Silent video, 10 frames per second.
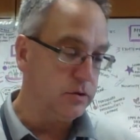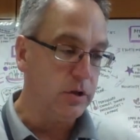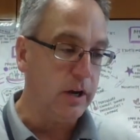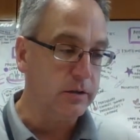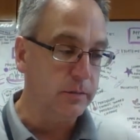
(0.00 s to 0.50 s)

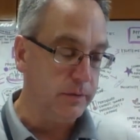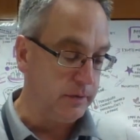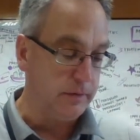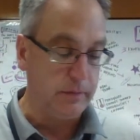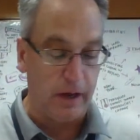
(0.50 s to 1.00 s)
talked to
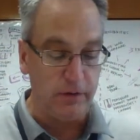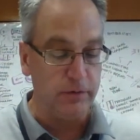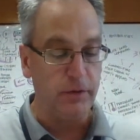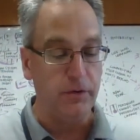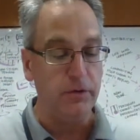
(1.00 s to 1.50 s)
there's
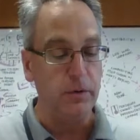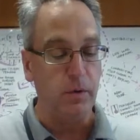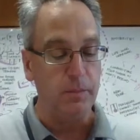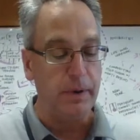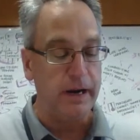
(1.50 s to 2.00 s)

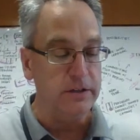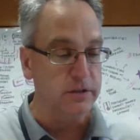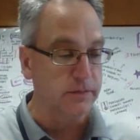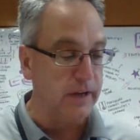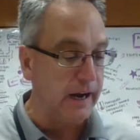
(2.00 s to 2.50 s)
131
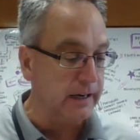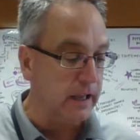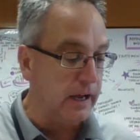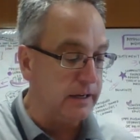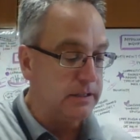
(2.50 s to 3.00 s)
pages of
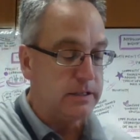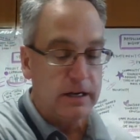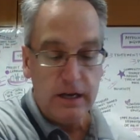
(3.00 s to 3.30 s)
guidelines.